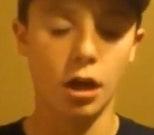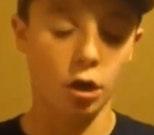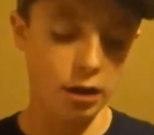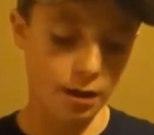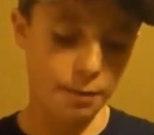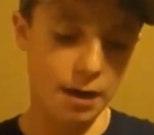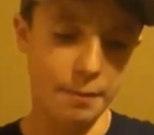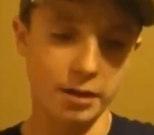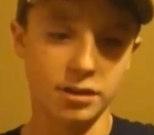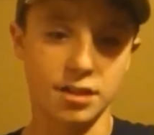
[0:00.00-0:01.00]
go ahead, pop
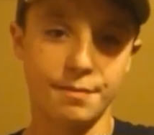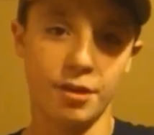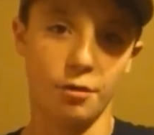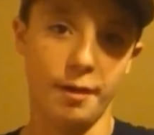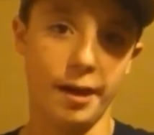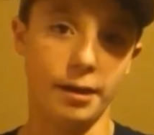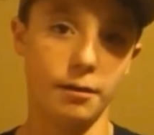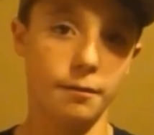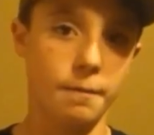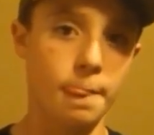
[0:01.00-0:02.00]
out the spinnerbait,
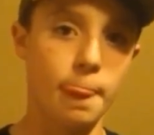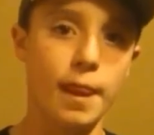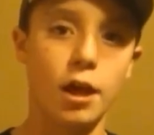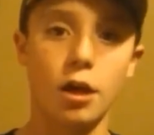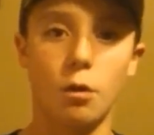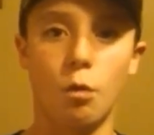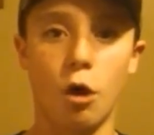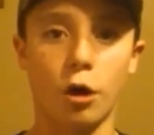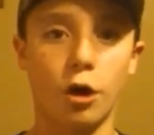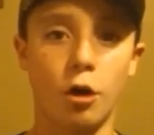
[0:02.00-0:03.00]

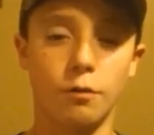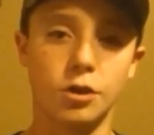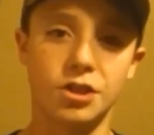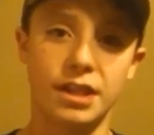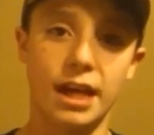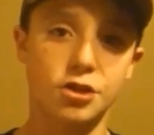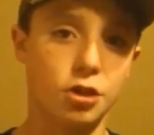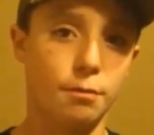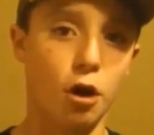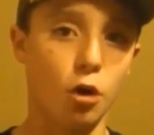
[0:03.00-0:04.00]
walk over to the edge
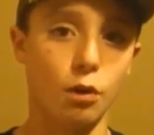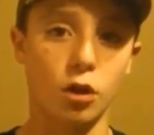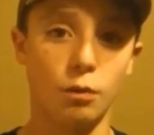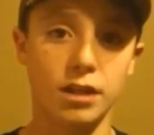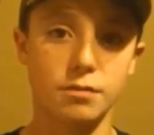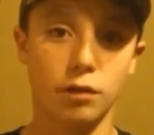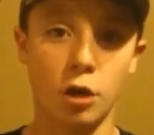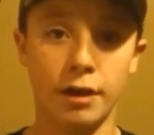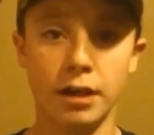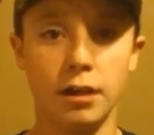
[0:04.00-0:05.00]
of the pond where the wind's
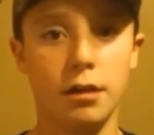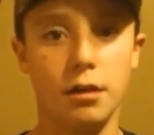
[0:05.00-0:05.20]
blowing,